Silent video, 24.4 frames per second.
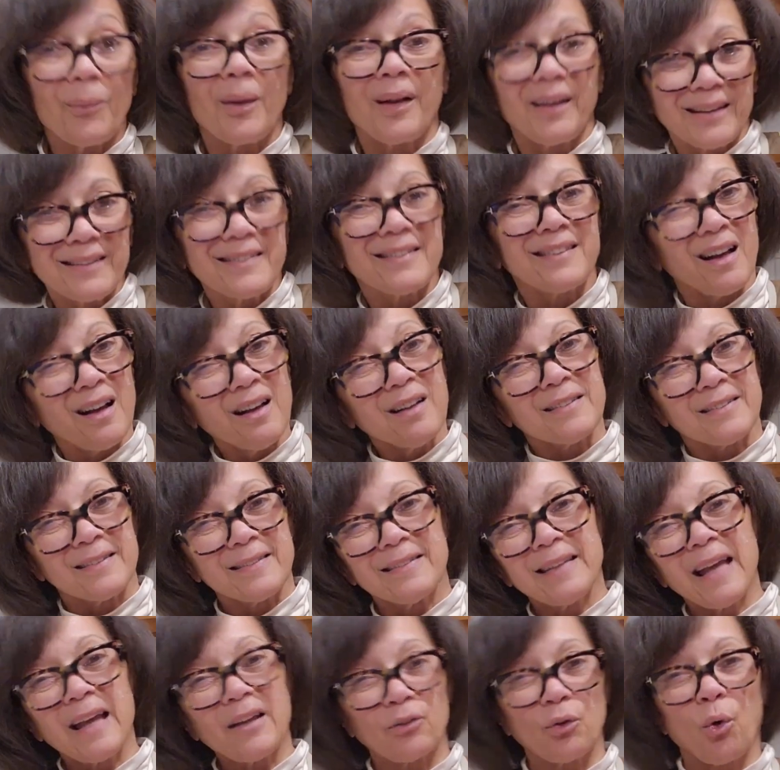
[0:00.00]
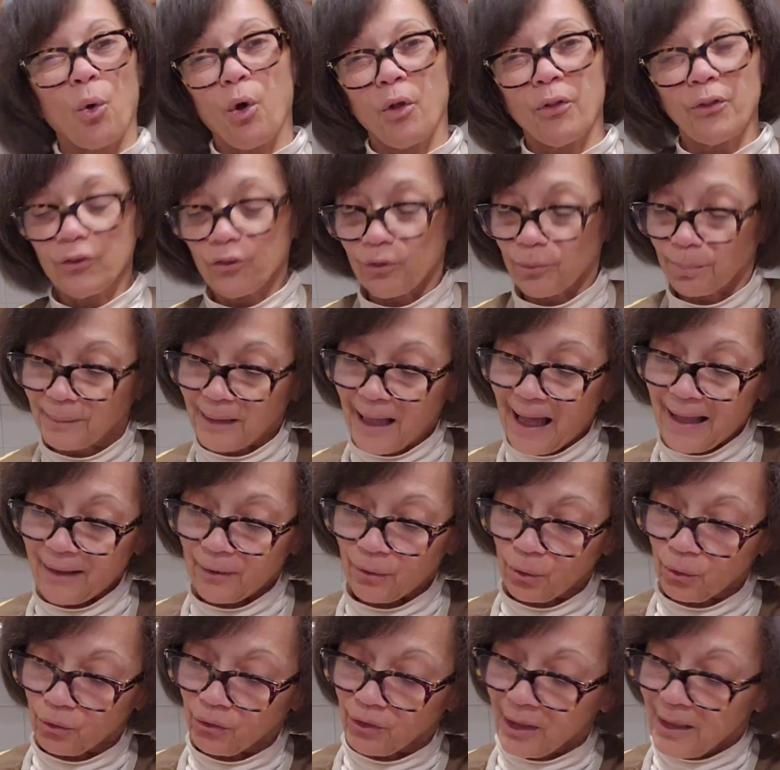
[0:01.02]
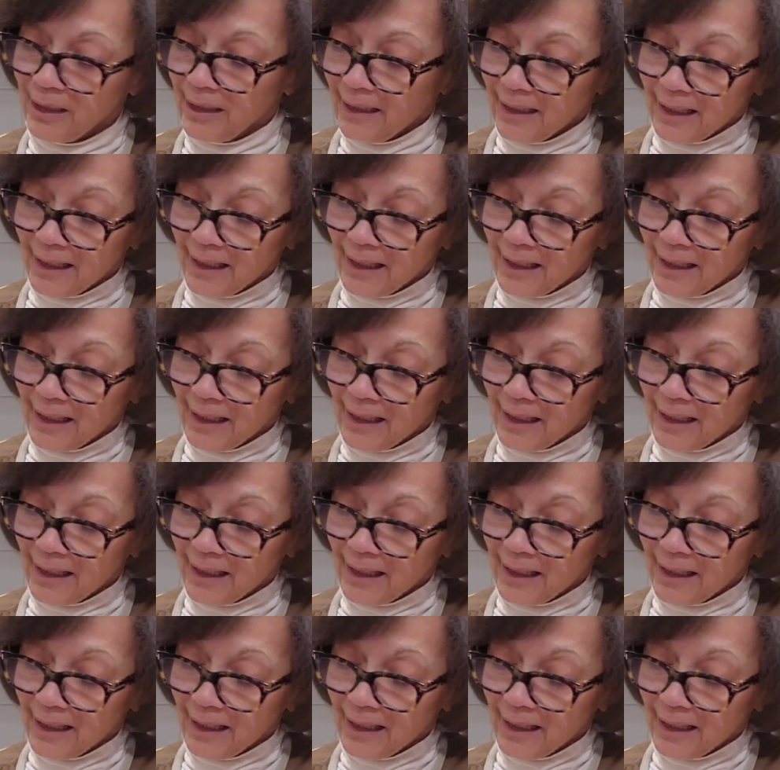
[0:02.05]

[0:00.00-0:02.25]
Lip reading: Well, it does. It takes all the splatters.